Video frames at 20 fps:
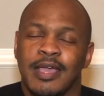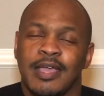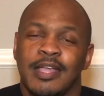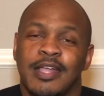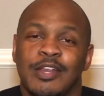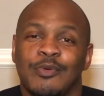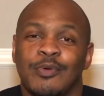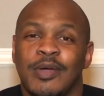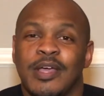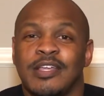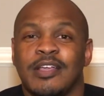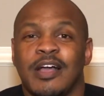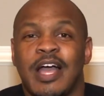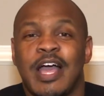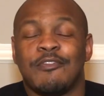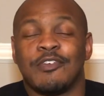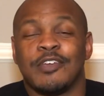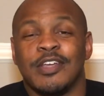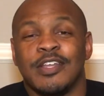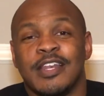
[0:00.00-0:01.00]
Anyway, y'all
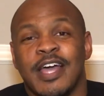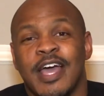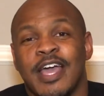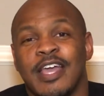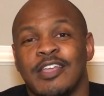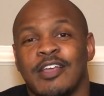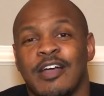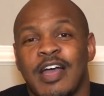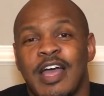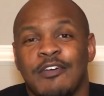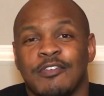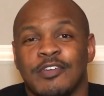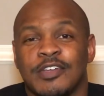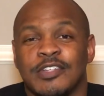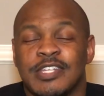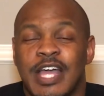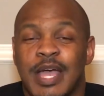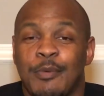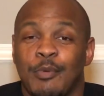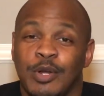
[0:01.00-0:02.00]
have a good night. Y'all have a
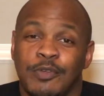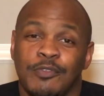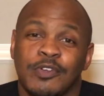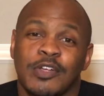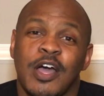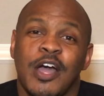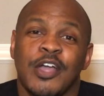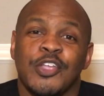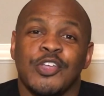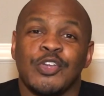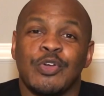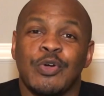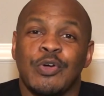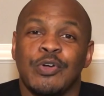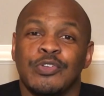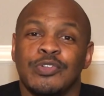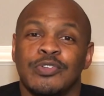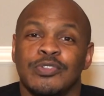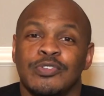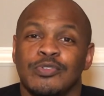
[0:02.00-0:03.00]
good time, whatever con you're
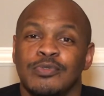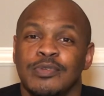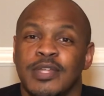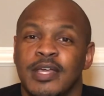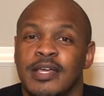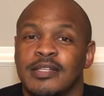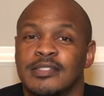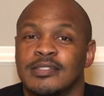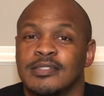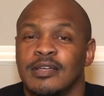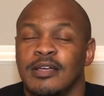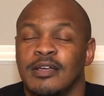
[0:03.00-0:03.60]
going to next.